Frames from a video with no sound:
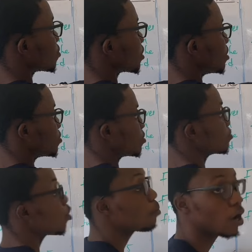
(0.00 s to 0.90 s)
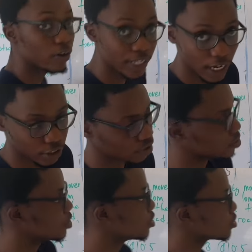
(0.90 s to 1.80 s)
times of normal reaction.
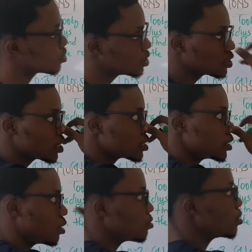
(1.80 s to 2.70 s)
So in this case now,